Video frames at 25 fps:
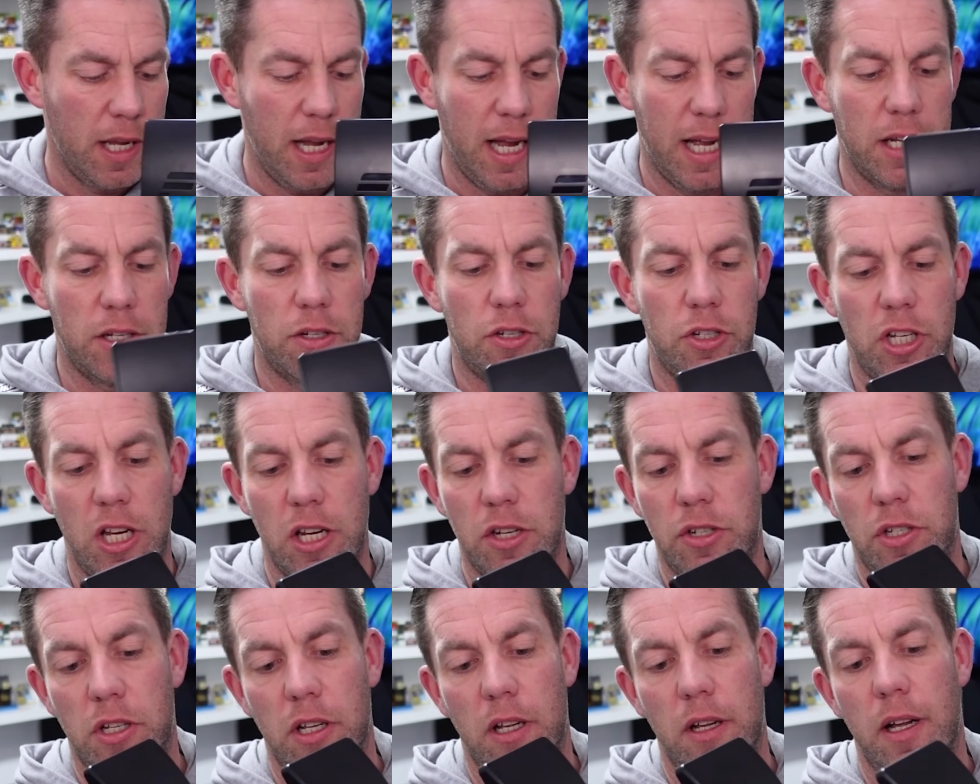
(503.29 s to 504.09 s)
It's
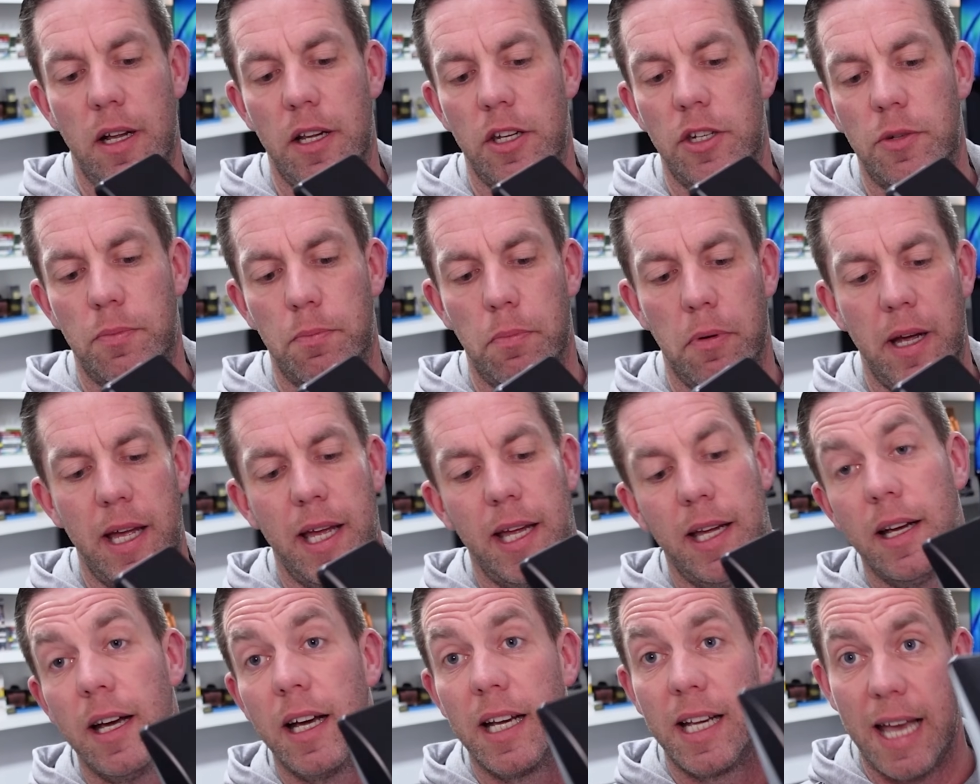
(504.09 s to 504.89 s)
just a
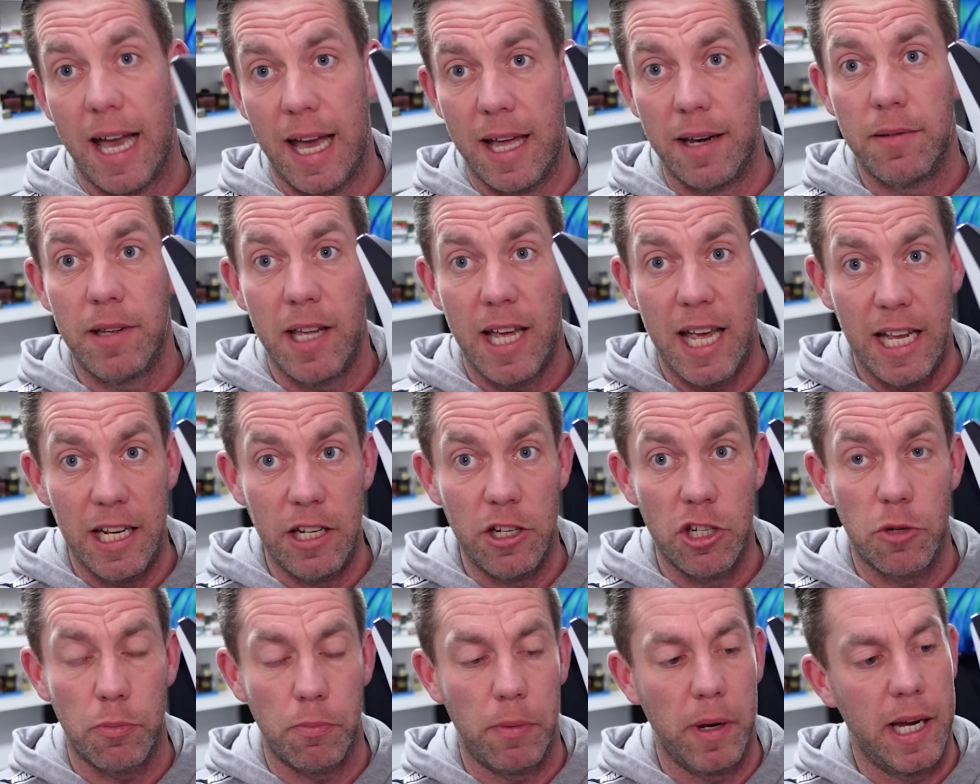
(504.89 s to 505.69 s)
spring, again,
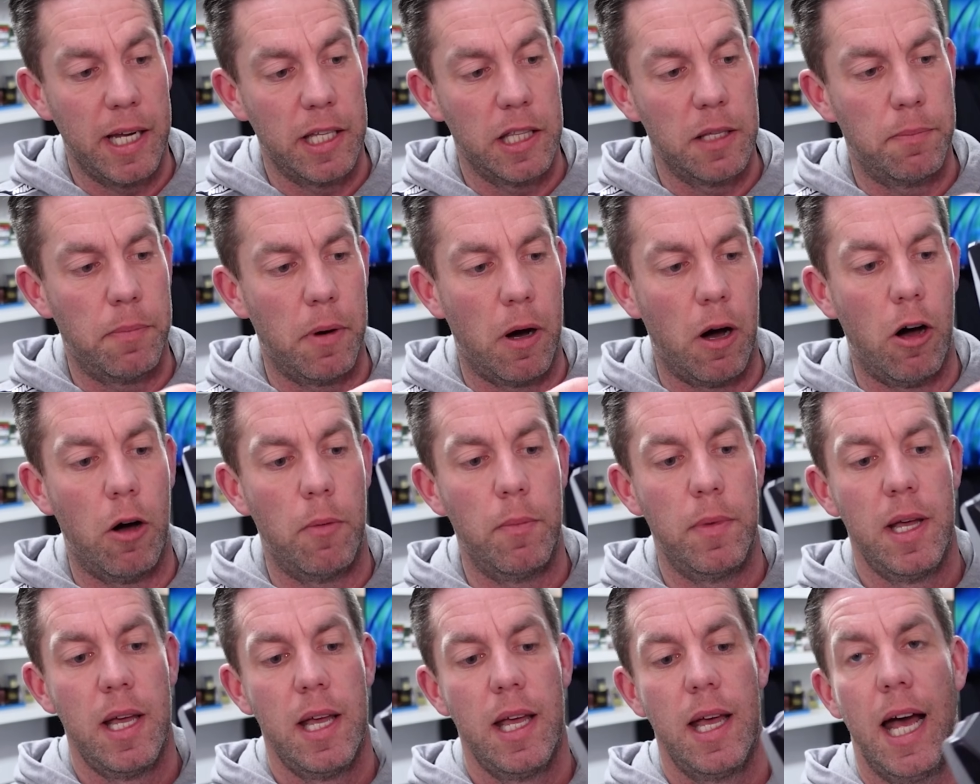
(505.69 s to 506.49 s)
hinge spring at the
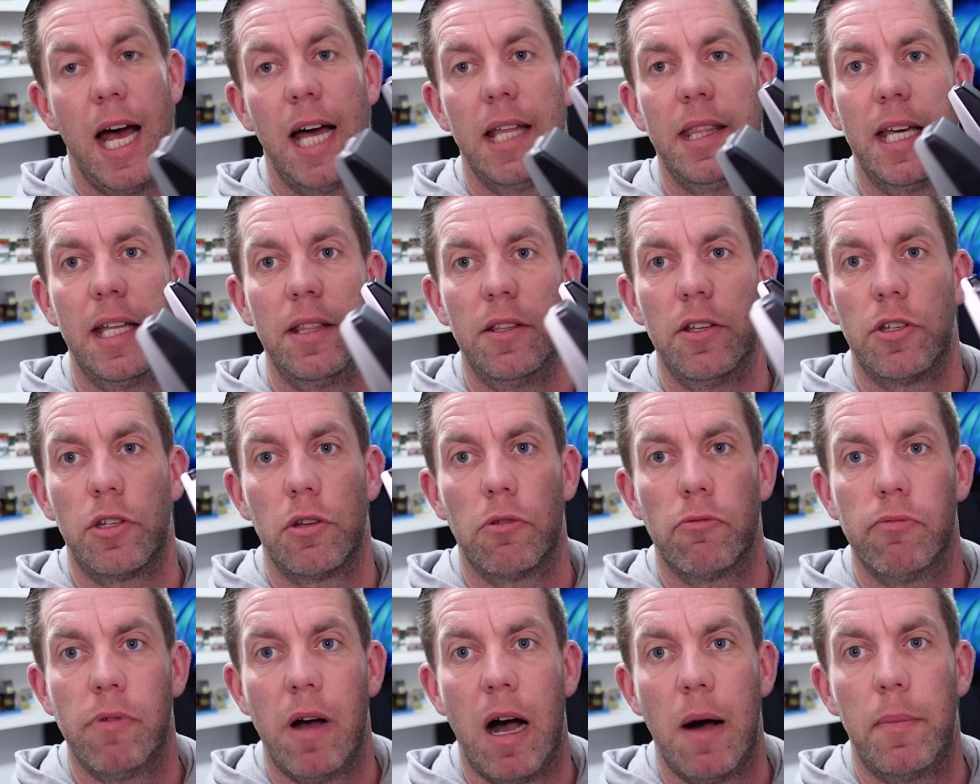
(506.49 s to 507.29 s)
bottom, and then there's
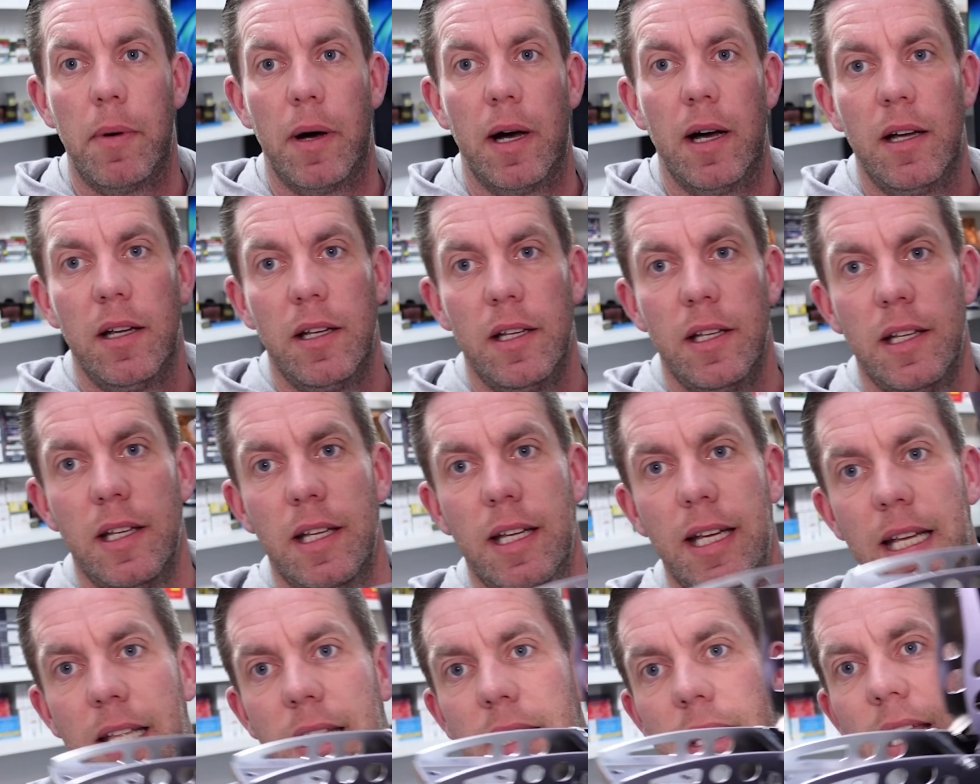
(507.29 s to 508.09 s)
a rubber
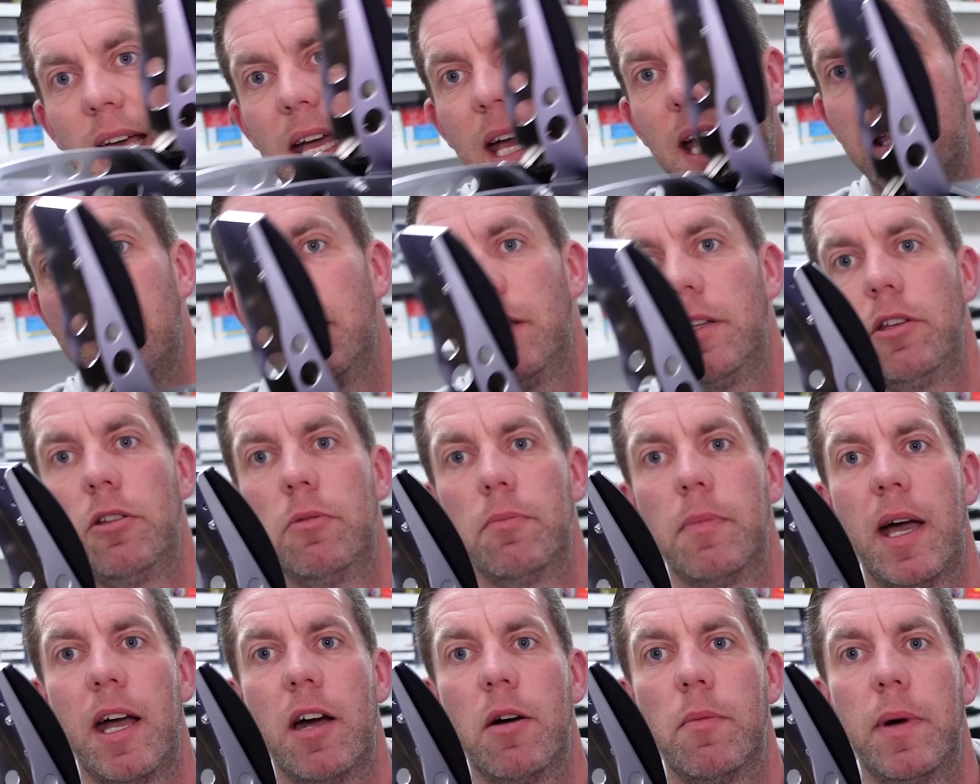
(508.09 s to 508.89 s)
in there that you
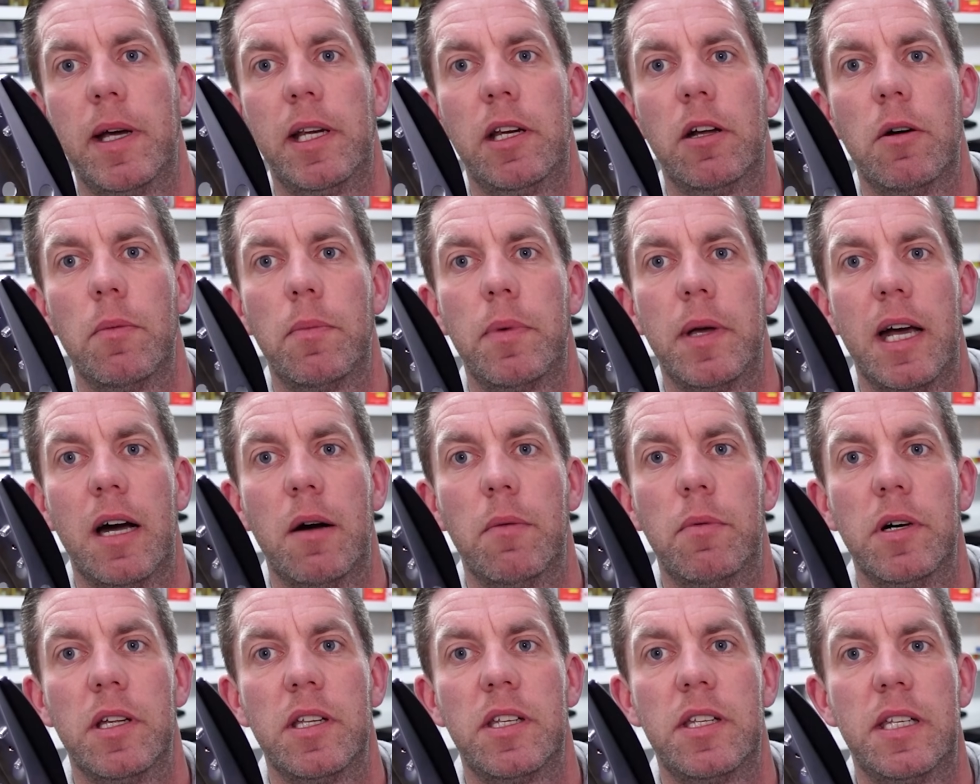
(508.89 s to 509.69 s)
may or may not be
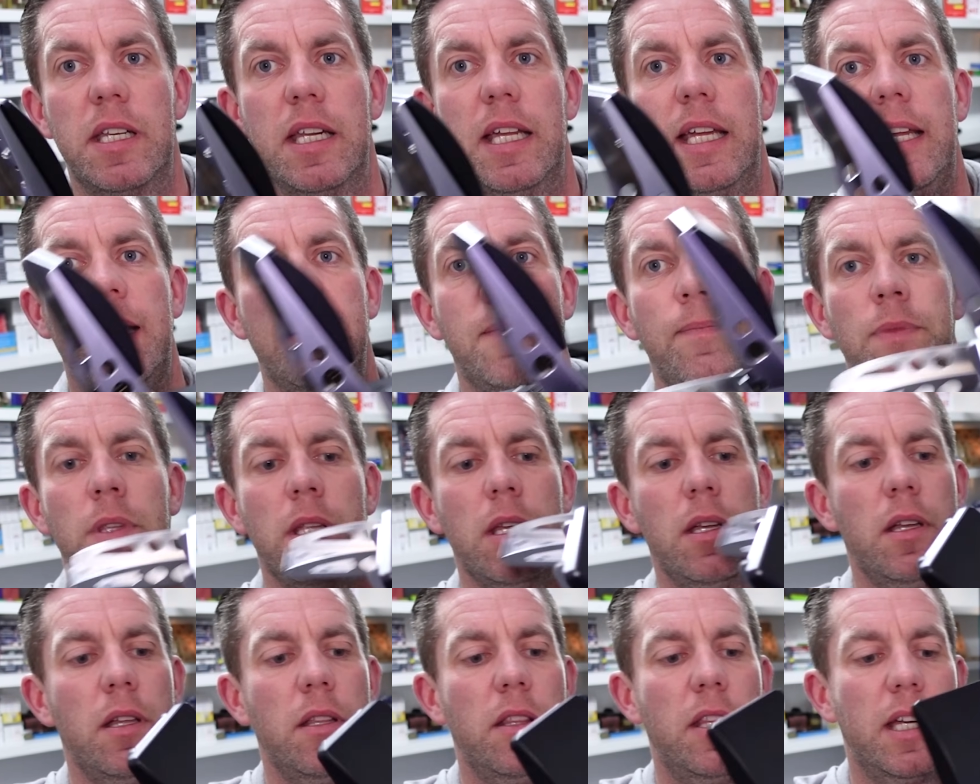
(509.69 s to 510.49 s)
able to see,
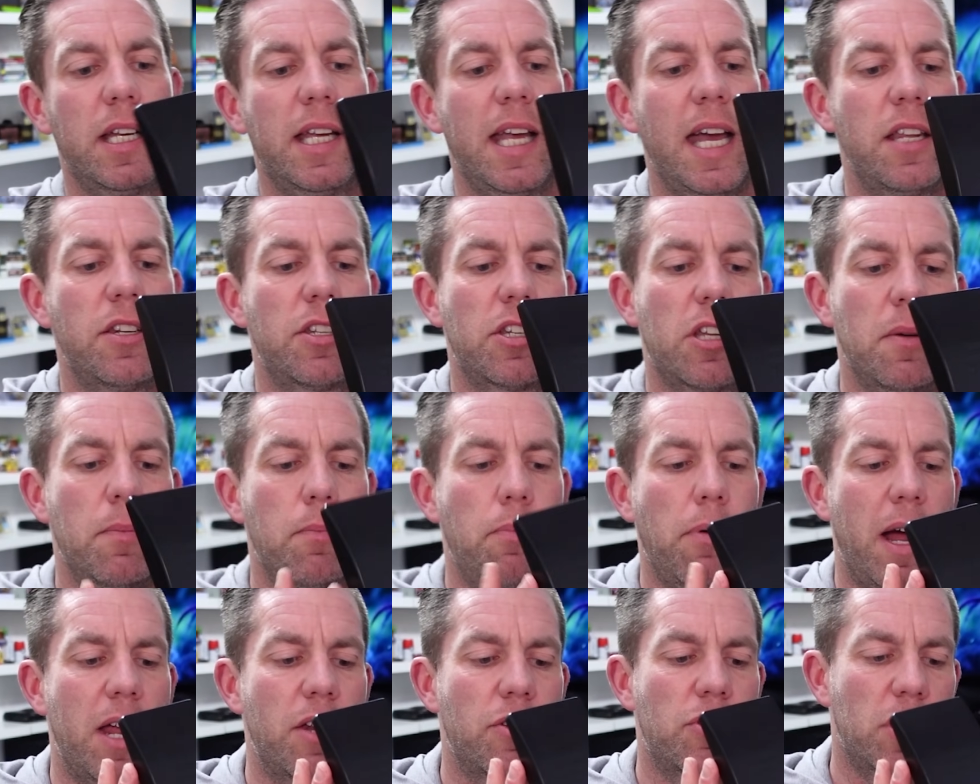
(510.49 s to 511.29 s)
that gets
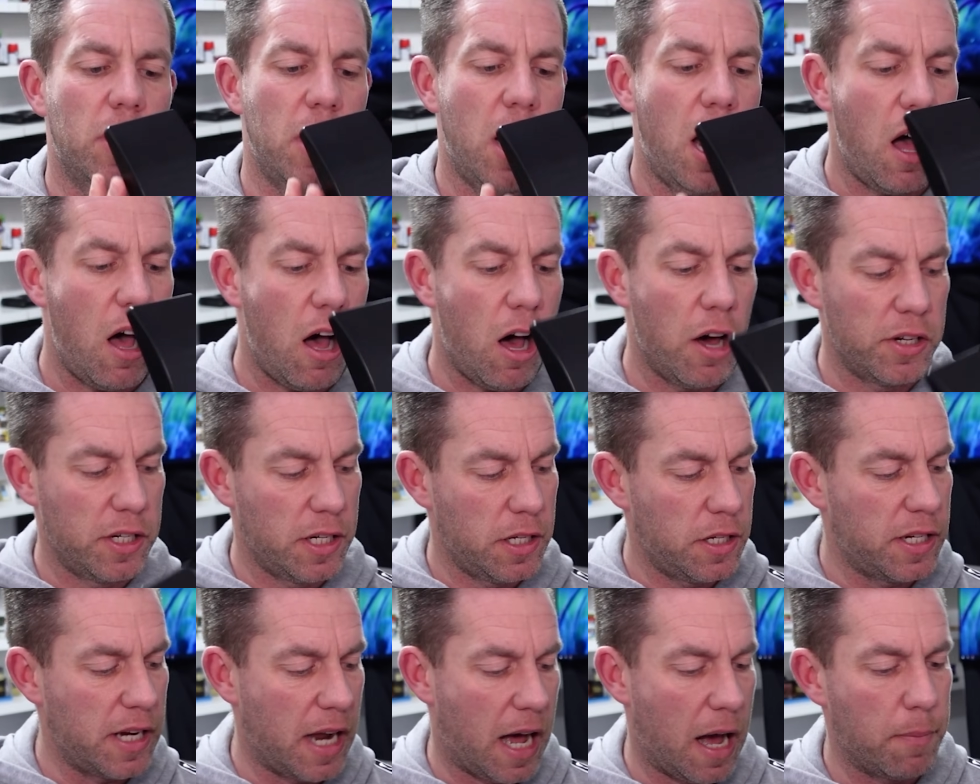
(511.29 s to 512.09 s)
compressed and
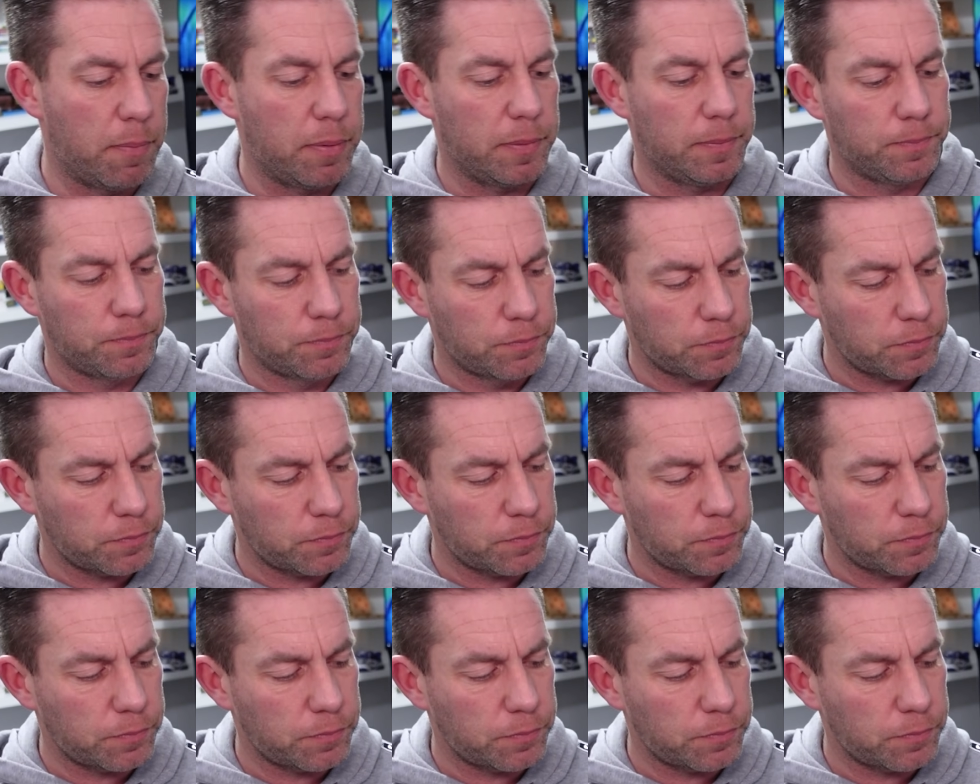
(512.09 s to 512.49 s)
hardens up.